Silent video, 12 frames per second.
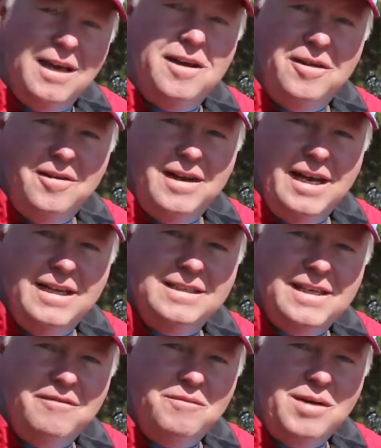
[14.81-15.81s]

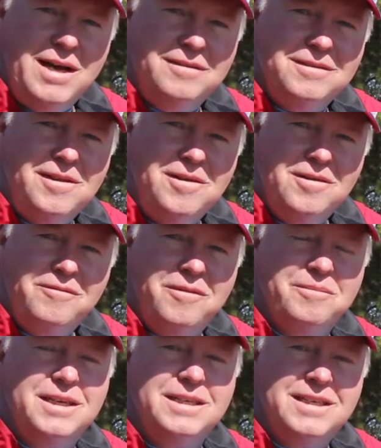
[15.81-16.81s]
187 miles long
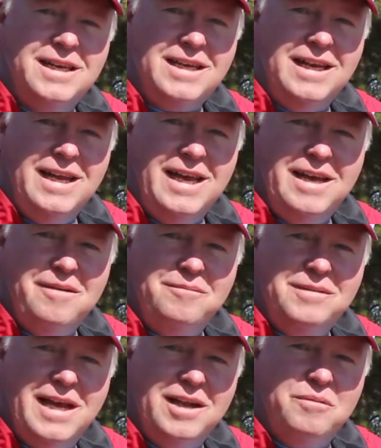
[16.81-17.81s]
from Kentucky
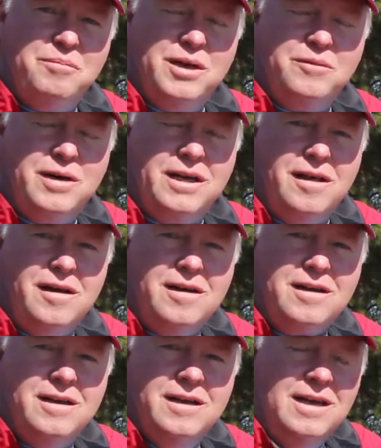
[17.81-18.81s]
Dam down to Pickwick
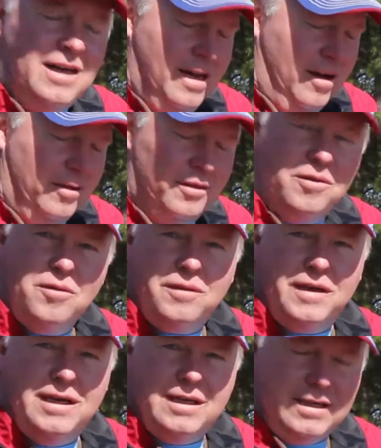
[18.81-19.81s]
Lock. On the
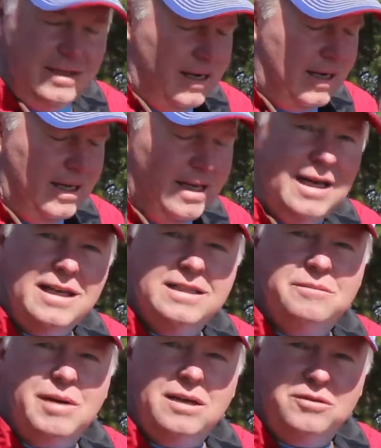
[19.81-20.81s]
north end of Kentucky Lake,
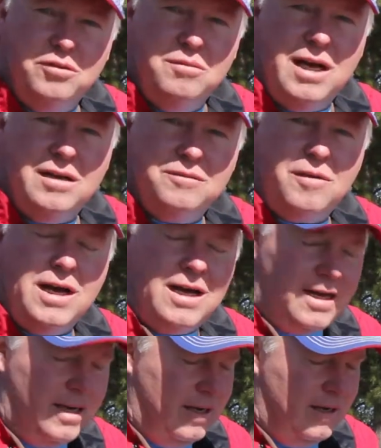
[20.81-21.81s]
it's about 2 miles
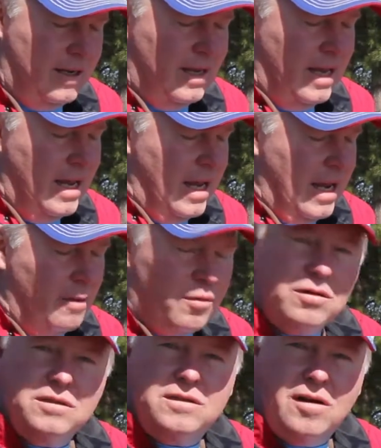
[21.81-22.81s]
wide. And
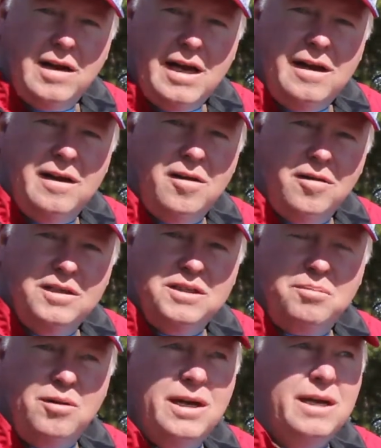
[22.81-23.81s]
we're going to start out in early
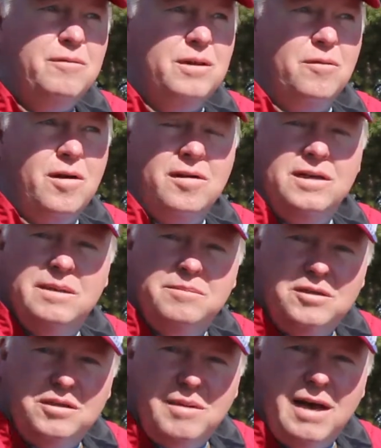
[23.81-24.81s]
spring when the water
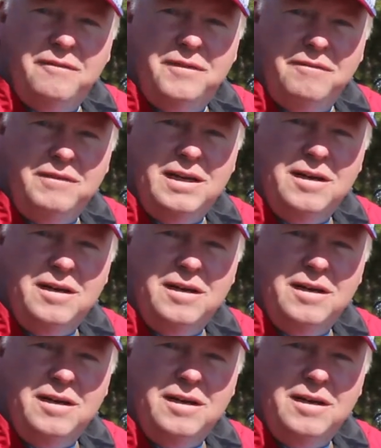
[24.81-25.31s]
temperature is about 50